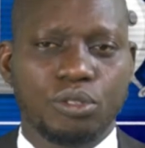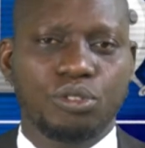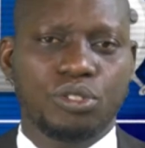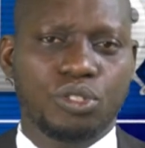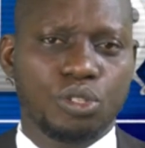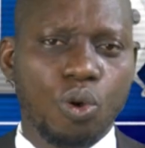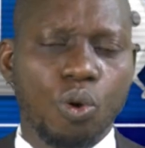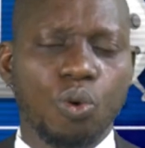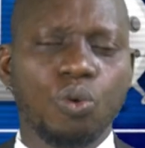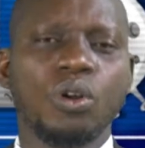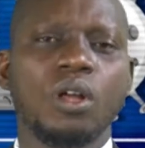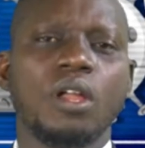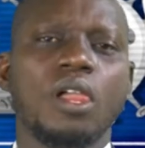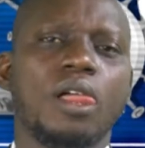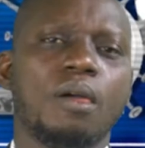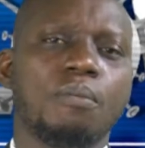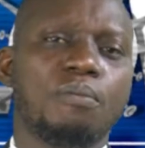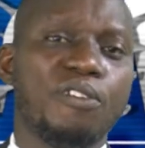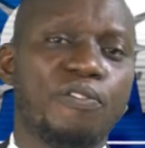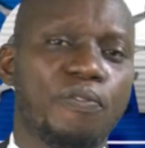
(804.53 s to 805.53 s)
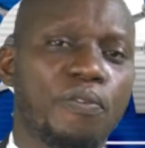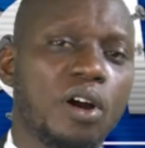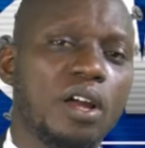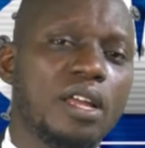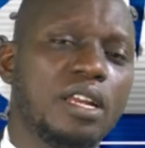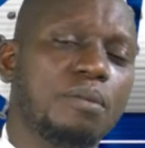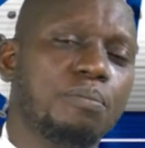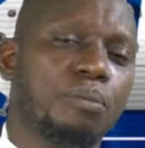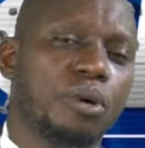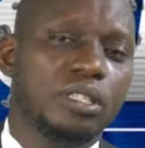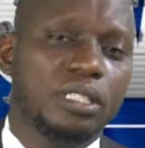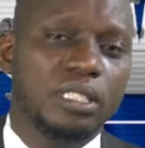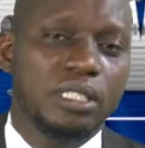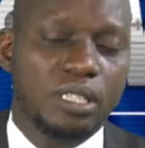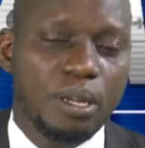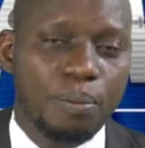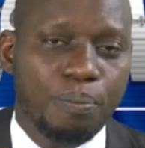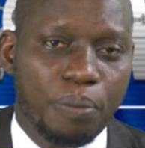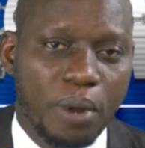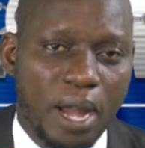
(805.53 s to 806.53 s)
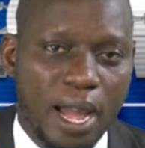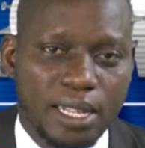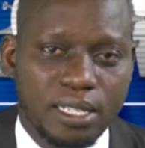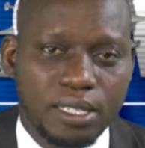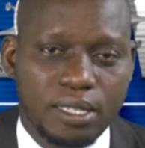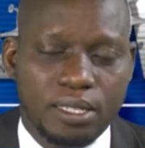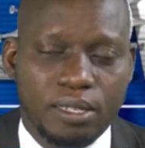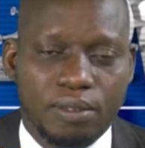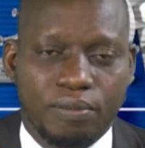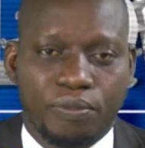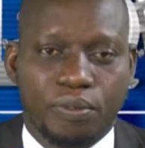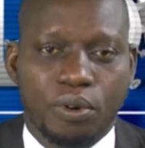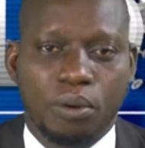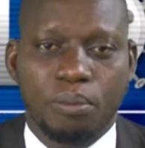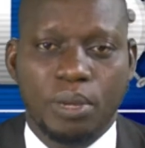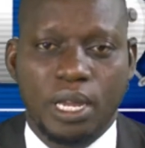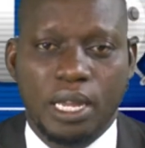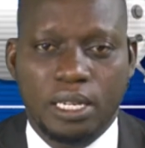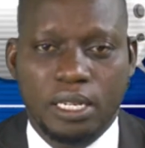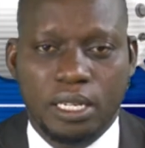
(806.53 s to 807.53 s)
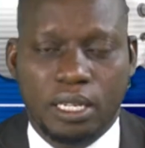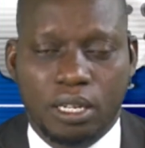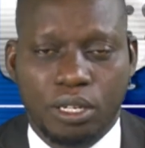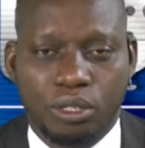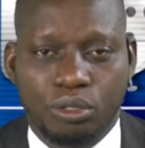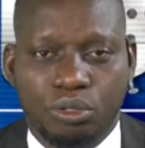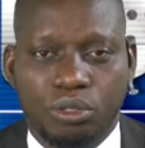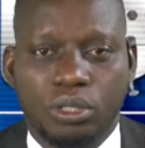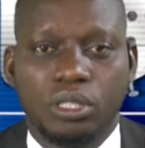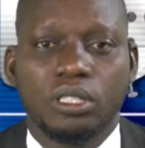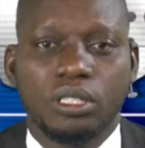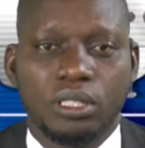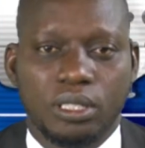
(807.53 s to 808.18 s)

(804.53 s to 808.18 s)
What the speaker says: So before anybody departs from any country,